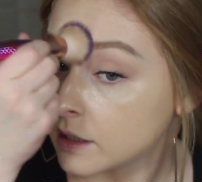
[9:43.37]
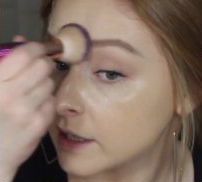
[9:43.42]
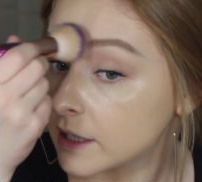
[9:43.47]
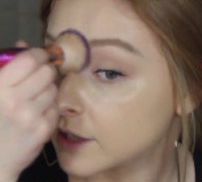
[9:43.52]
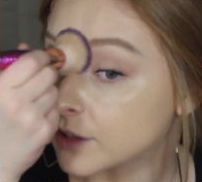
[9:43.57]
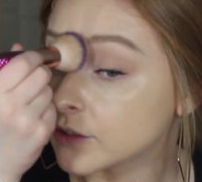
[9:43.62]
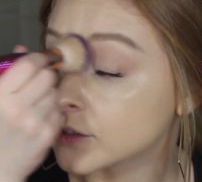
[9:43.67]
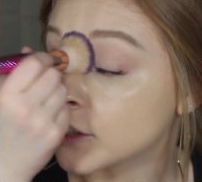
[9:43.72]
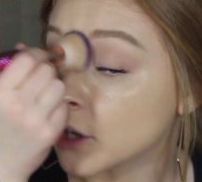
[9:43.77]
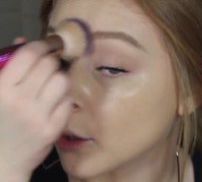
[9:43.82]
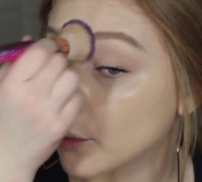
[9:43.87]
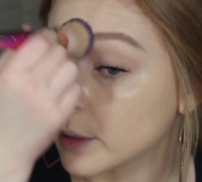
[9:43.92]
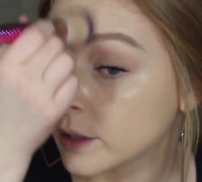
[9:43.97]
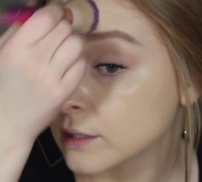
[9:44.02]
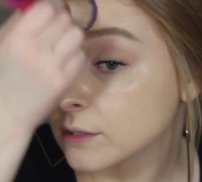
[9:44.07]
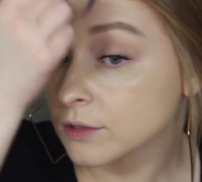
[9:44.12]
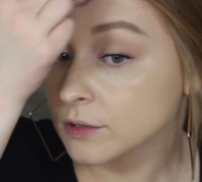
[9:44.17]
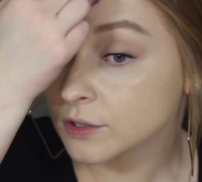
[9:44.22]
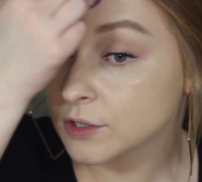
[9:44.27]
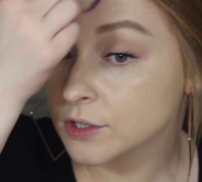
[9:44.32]
it's
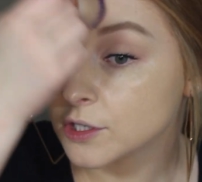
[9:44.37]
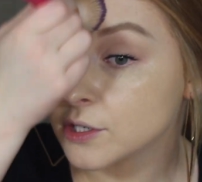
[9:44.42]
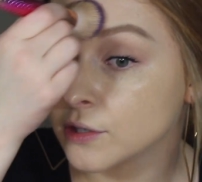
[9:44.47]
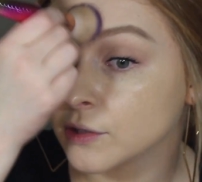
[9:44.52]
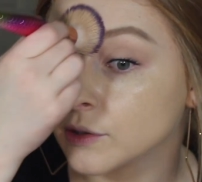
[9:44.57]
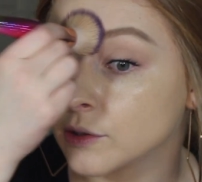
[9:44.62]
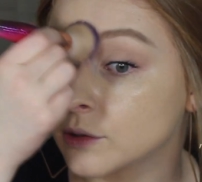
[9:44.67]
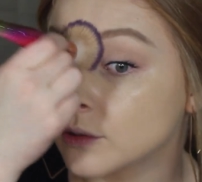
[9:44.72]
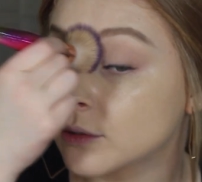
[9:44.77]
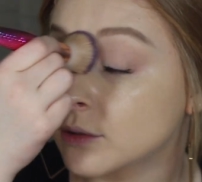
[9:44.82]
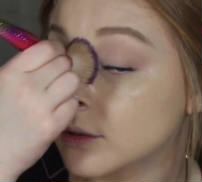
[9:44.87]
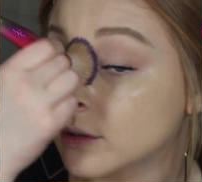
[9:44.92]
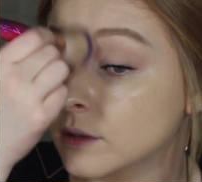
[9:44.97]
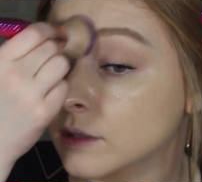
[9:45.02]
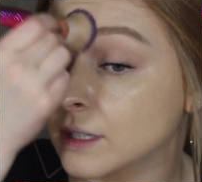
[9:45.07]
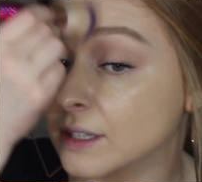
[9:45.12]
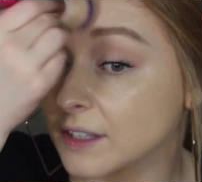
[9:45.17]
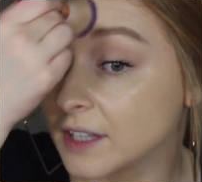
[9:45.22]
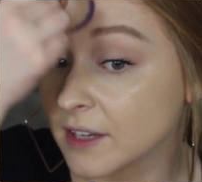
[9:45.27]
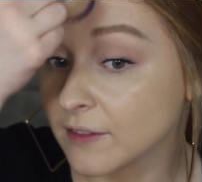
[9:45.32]
going to
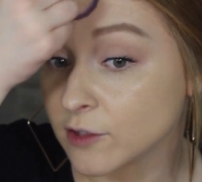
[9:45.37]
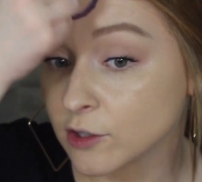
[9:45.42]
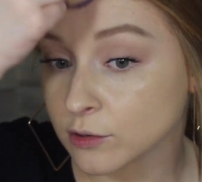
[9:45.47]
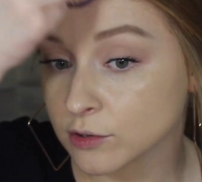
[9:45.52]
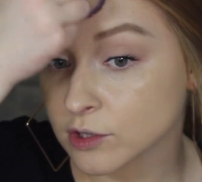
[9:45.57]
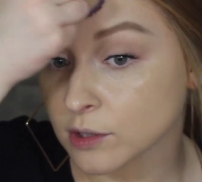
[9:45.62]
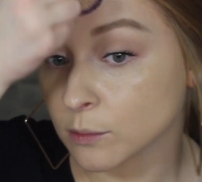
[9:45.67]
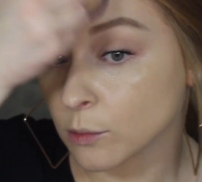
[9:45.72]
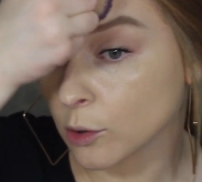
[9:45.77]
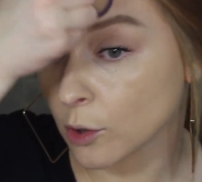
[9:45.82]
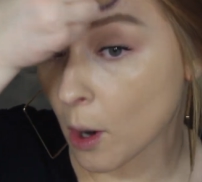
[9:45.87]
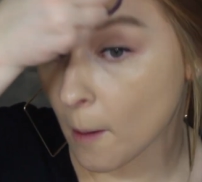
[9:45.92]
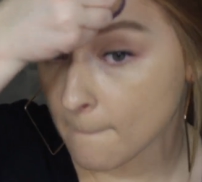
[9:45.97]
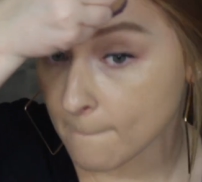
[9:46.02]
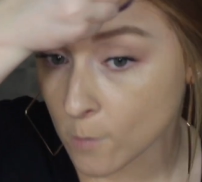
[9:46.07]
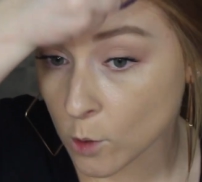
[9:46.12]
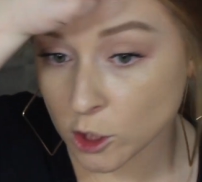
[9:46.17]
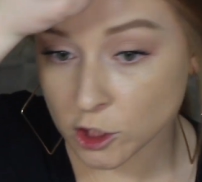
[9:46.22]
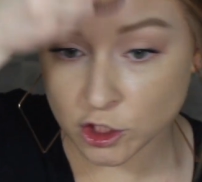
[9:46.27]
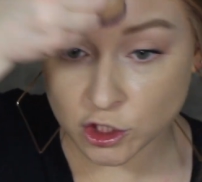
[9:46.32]
give you some more
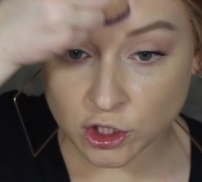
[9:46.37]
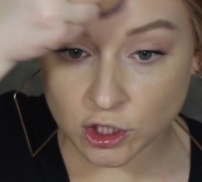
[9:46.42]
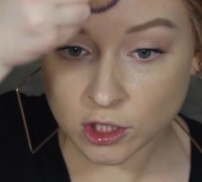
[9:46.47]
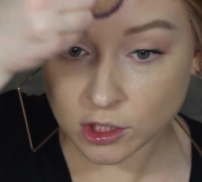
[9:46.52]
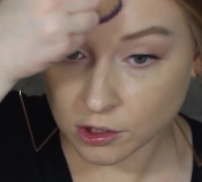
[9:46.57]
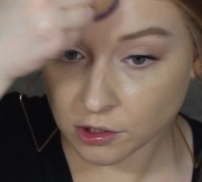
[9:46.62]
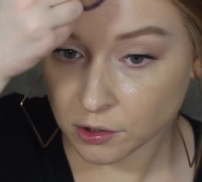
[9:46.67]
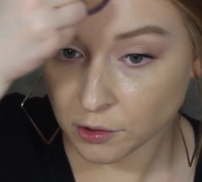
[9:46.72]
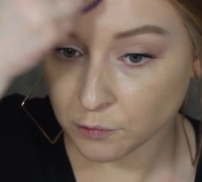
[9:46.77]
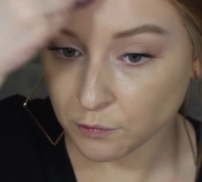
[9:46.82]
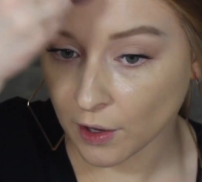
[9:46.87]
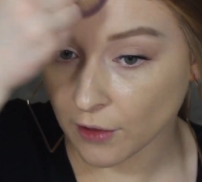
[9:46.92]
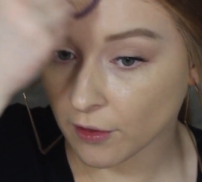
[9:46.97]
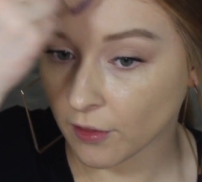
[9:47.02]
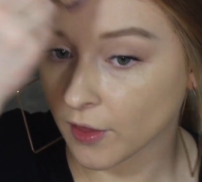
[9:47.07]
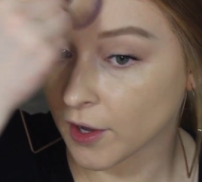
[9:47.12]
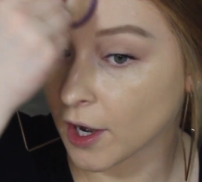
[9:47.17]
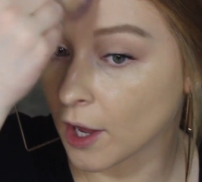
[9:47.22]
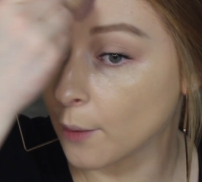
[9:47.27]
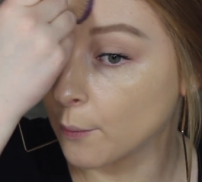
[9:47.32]
moisture rather
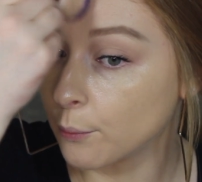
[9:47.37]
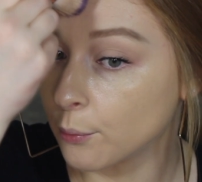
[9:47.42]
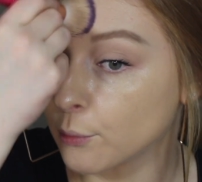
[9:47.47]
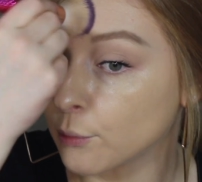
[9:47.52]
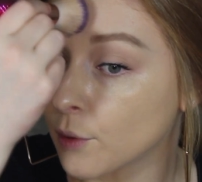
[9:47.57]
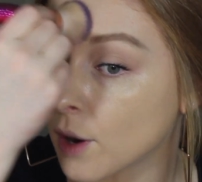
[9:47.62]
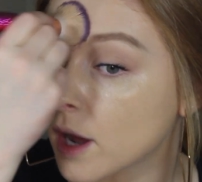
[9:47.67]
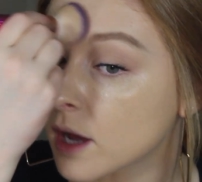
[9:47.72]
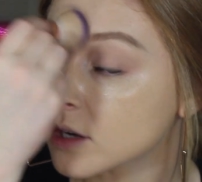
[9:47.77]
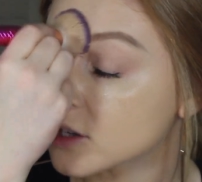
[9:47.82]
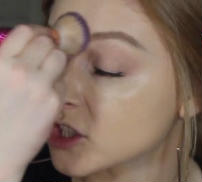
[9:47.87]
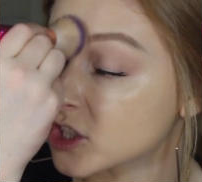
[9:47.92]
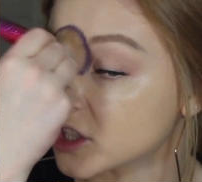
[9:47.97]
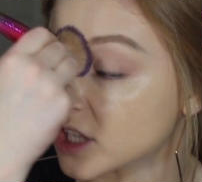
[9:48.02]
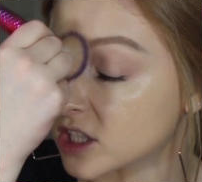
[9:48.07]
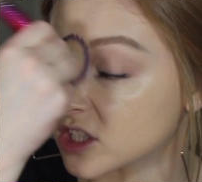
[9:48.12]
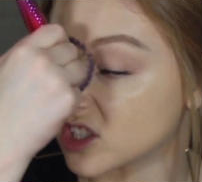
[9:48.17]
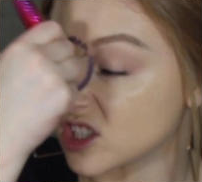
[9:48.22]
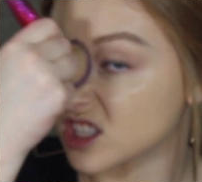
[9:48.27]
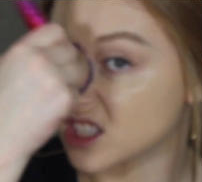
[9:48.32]
than a brush
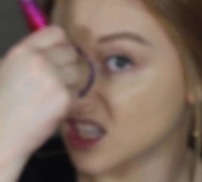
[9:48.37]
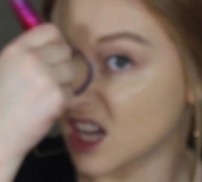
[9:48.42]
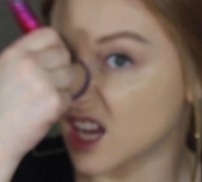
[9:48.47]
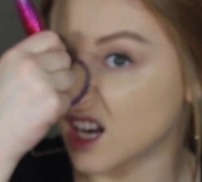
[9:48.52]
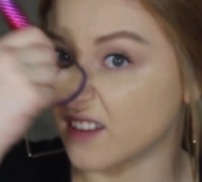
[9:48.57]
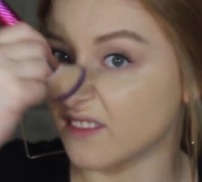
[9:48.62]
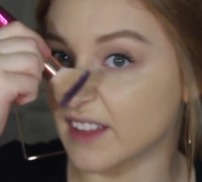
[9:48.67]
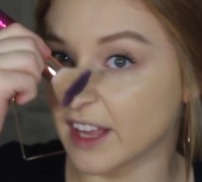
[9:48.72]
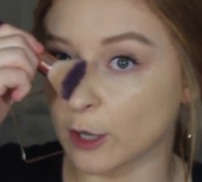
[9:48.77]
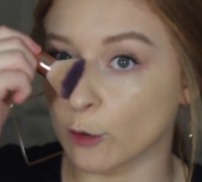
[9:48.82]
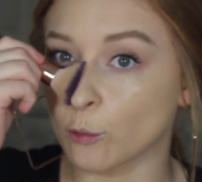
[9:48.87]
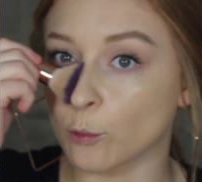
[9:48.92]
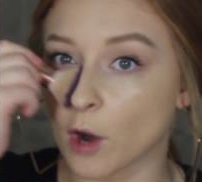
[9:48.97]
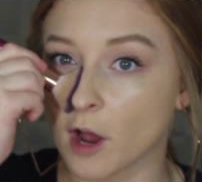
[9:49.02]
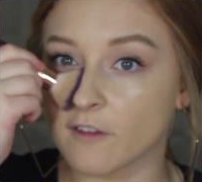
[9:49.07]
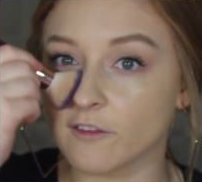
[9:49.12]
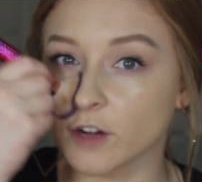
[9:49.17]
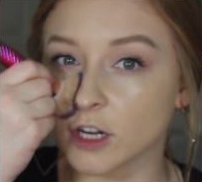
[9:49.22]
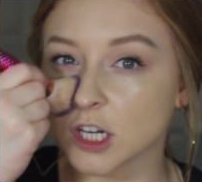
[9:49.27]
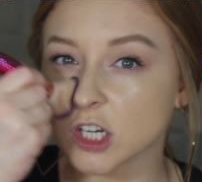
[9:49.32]
that's just kind of like
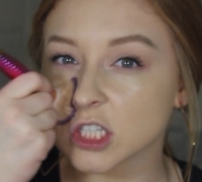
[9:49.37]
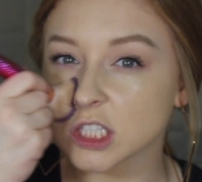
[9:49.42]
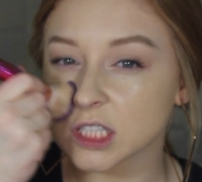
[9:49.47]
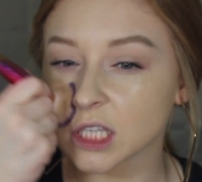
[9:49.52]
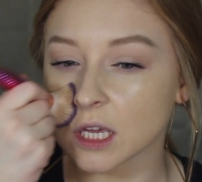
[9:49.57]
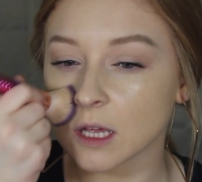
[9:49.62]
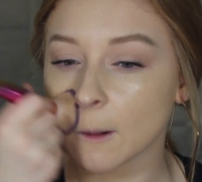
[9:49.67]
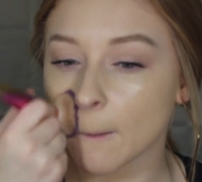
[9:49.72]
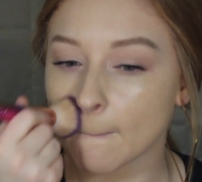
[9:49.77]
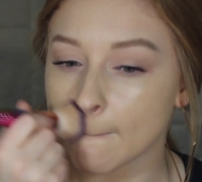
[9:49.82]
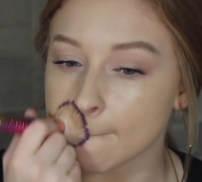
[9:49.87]
rough on your skin.